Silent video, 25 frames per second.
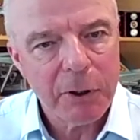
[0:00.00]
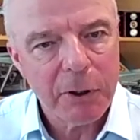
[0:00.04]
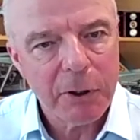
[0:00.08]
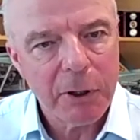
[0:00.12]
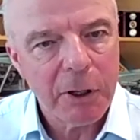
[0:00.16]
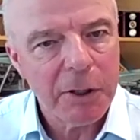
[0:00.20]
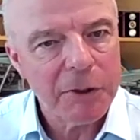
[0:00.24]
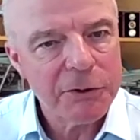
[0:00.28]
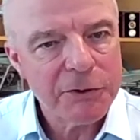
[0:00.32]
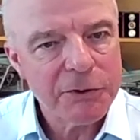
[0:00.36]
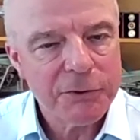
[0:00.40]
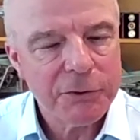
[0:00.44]

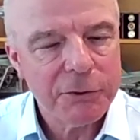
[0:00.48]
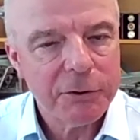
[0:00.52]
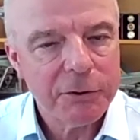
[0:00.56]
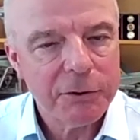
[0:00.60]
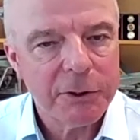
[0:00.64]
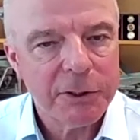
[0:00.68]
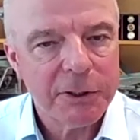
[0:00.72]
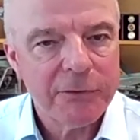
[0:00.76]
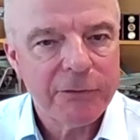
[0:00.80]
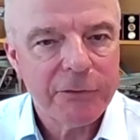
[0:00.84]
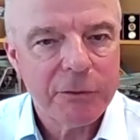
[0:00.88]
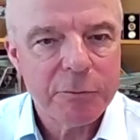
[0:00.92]
I
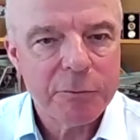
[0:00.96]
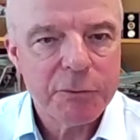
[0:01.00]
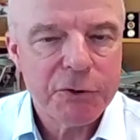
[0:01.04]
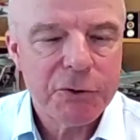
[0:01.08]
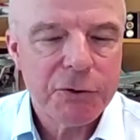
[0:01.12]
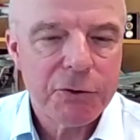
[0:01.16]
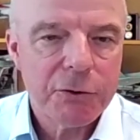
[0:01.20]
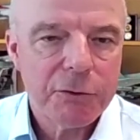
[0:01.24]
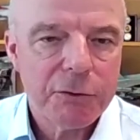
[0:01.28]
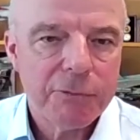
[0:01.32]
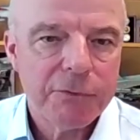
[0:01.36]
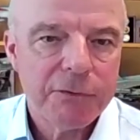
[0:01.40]
certainly have
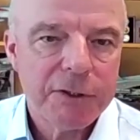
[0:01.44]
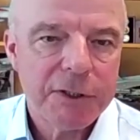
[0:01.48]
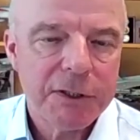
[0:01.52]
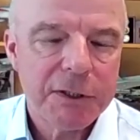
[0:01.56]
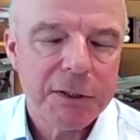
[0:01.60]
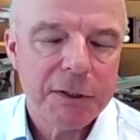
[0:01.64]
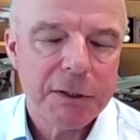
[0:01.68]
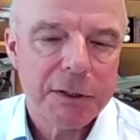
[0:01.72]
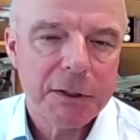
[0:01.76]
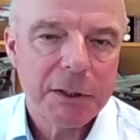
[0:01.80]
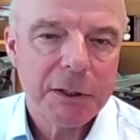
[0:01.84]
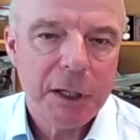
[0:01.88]
observed
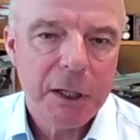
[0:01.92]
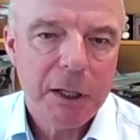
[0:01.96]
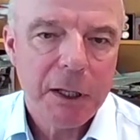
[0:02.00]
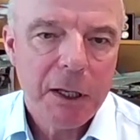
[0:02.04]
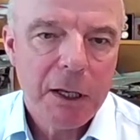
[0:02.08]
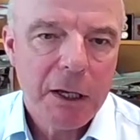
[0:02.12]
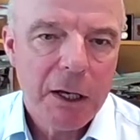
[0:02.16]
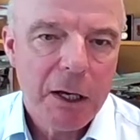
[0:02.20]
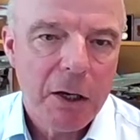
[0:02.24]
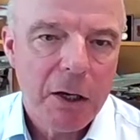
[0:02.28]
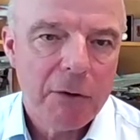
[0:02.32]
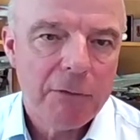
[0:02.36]

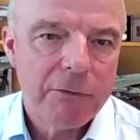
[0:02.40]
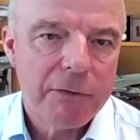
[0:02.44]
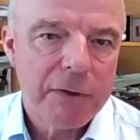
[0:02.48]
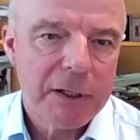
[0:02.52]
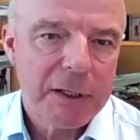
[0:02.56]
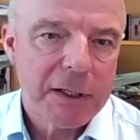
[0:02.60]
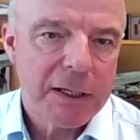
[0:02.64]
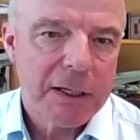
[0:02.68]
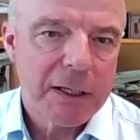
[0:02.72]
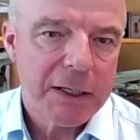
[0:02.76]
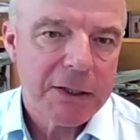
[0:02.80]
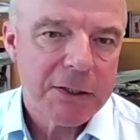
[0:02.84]
over the
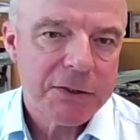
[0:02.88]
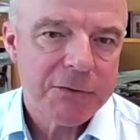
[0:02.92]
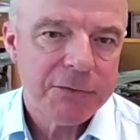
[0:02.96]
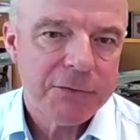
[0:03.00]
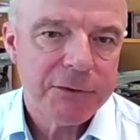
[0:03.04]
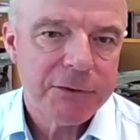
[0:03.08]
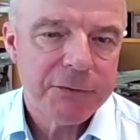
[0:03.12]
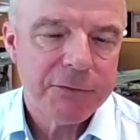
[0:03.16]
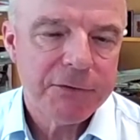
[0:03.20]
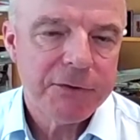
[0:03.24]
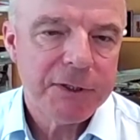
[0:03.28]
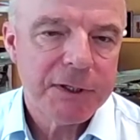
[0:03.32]
last
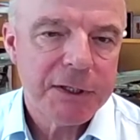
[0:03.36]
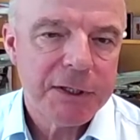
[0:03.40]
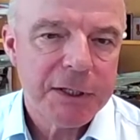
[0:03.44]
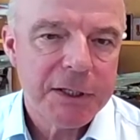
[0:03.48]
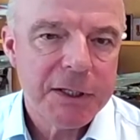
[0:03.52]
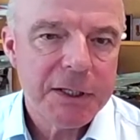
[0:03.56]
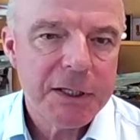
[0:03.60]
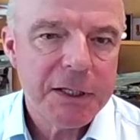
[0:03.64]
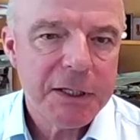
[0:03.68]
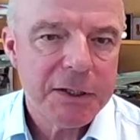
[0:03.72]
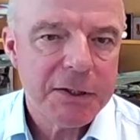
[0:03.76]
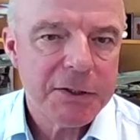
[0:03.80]
15
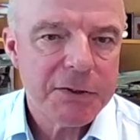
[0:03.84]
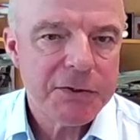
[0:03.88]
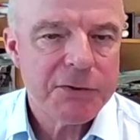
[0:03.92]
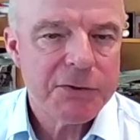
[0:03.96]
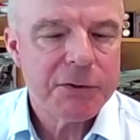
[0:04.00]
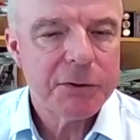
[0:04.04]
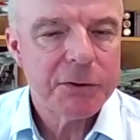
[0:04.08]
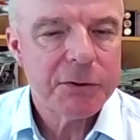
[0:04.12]
years that